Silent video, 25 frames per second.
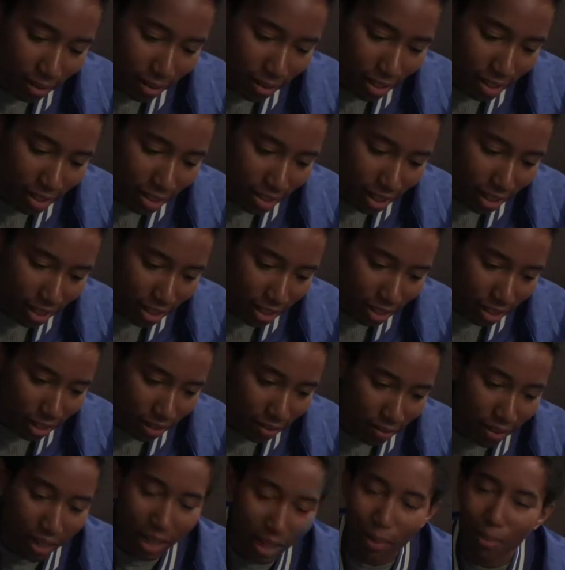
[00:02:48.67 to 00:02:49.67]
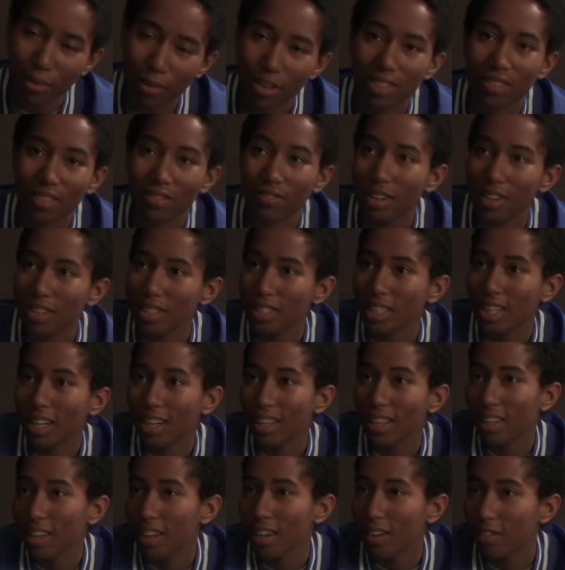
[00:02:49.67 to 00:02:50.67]
where's the section on faggot boys in foster care
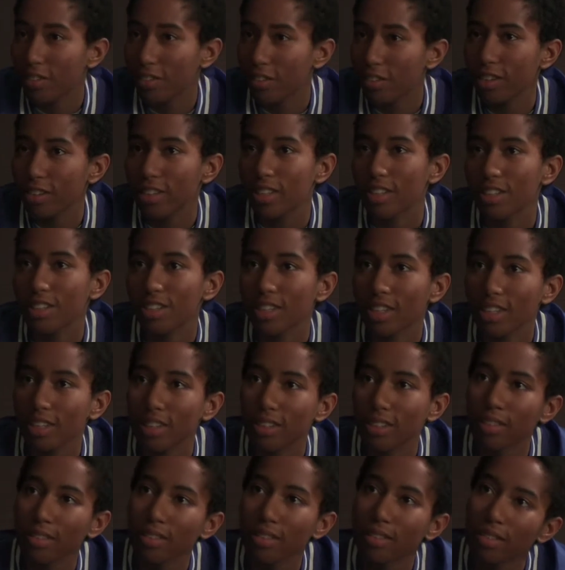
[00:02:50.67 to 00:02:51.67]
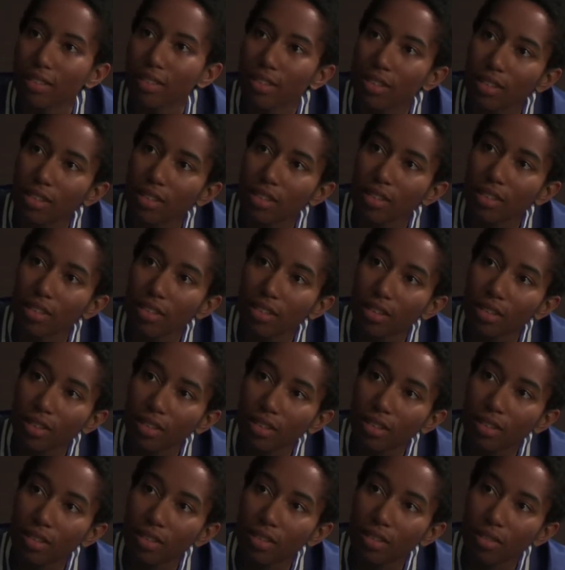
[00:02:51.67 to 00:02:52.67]
that can't afford this shit?
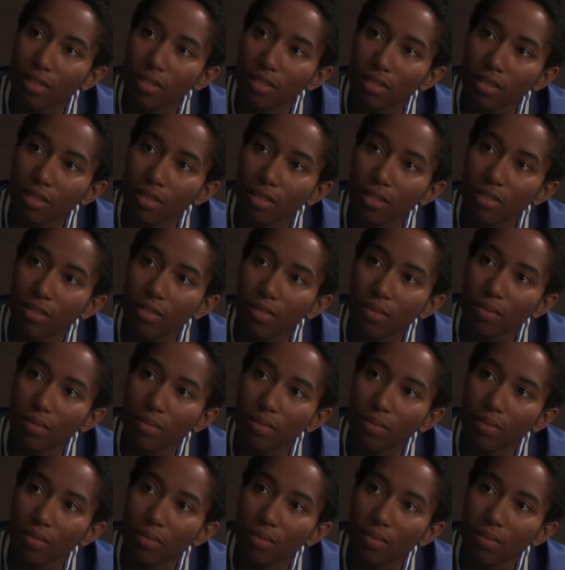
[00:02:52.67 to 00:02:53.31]
Look,